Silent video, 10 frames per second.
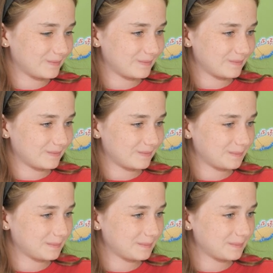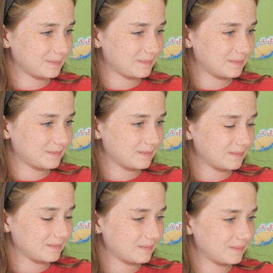
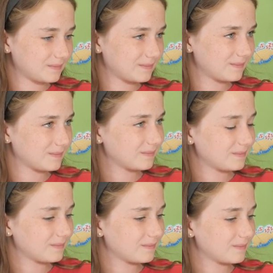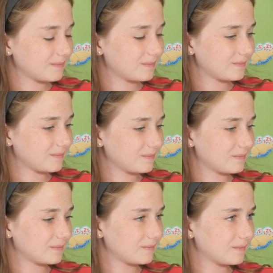
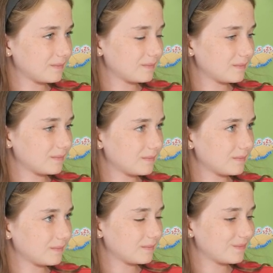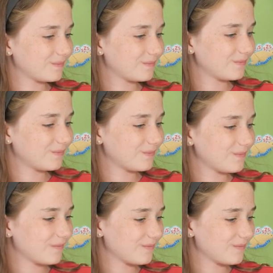No words are spoken by the person on screen.